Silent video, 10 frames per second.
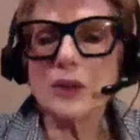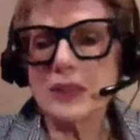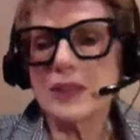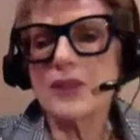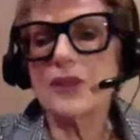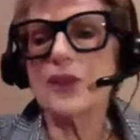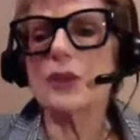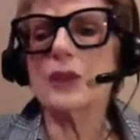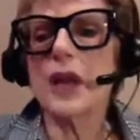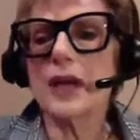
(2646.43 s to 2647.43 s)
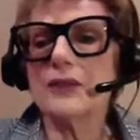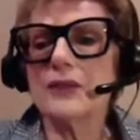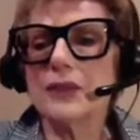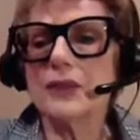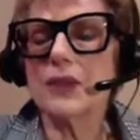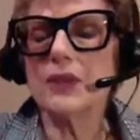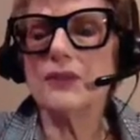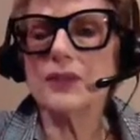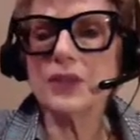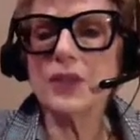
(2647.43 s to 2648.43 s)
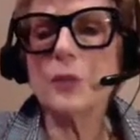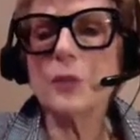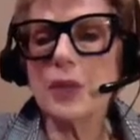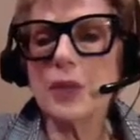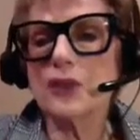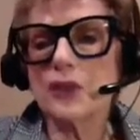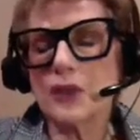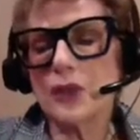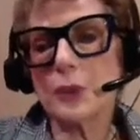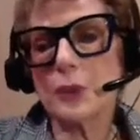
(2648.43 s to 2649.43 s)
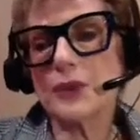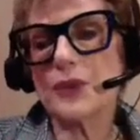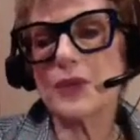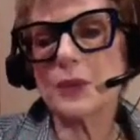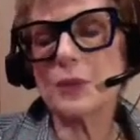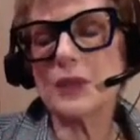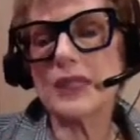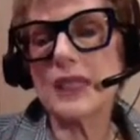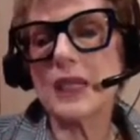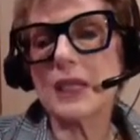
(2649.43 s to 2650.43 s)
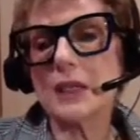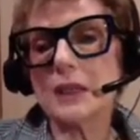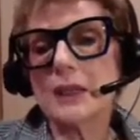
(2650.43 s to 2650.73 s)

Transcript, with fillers: that's in your life you've given so much to the person that was sick